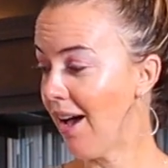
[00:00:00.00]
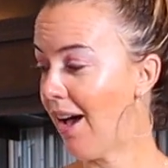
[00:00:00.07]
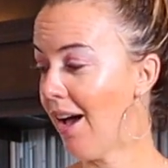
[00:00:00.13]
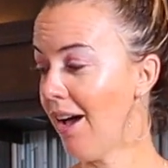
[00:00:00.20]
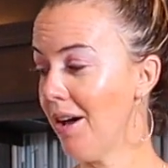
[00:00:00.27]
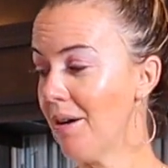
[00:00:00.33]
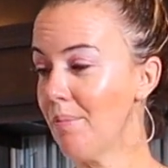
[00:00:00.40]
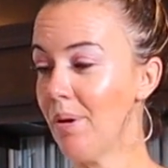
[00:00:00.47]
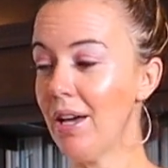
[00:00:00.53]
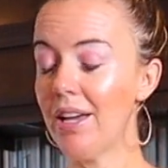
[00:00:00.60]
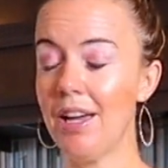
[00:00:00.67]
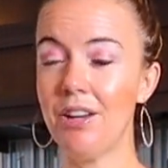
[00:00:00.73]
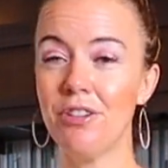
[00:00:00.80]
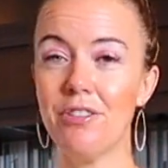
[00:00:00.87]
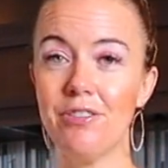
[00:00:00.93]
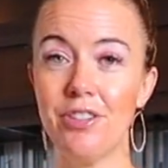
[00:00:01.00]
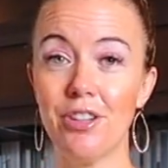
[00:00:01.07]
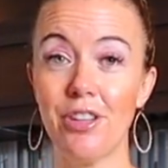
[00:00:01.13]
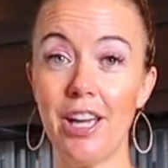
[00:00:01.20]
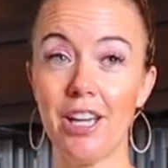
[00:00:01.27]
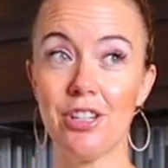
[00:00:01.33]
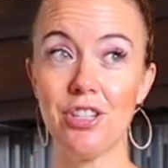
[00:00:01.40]
And if you're
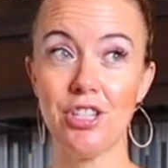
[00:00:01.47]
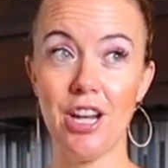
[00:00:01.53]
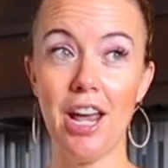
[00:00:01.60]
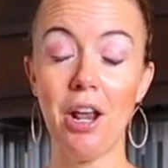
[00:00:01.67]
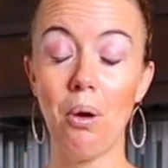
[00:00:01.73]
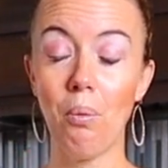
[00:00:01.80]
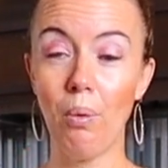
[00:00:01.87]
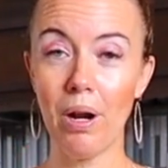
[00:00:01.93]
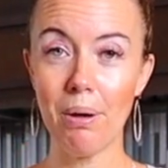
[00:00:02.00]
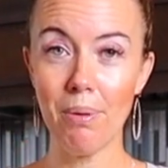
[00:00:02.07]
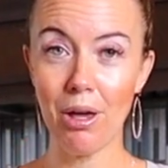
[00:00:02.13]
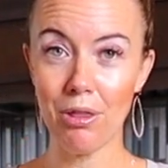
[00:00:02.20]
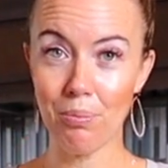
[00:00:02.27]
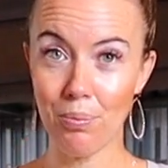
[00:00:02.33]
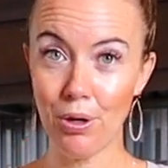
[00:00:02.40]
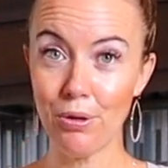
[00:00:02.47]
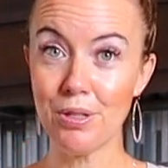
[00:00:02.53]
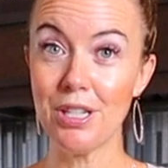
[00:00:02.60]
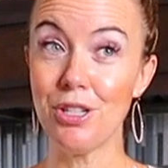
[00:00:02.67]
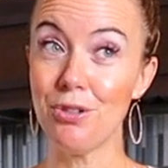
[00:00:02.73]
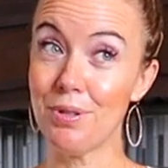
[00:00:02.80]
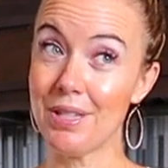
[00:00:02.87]
like, Shanna, what about the
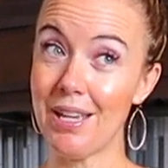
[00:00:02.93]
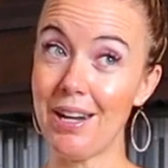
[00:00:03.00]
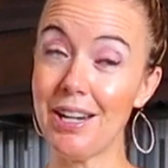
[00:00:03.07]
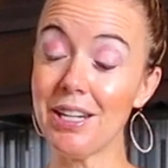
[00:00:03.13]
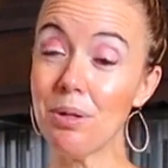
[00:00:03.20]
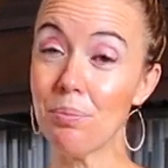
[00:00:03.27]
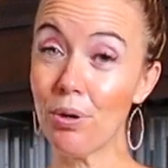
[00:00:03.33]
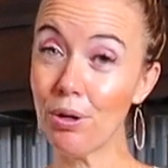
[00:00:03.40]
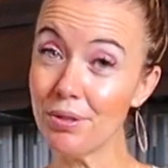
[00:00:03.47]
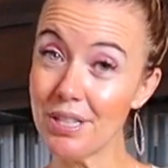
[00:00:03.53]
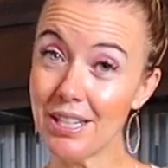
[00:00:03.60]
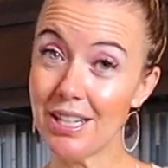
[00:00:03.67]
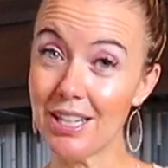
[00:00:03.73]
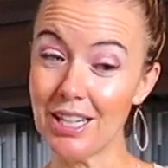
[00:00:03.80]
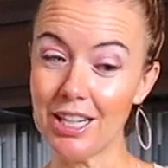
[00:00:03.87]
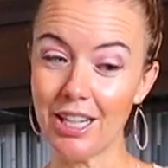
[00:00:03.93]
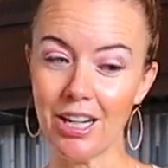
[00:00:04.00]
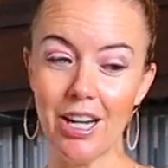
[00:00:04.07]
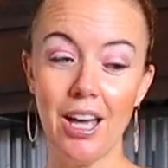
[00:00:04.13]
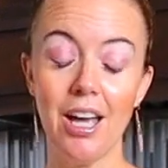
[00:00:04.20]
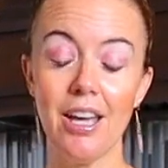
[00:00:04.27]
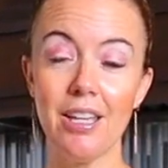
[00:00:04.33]
protein? You said I need protein in here.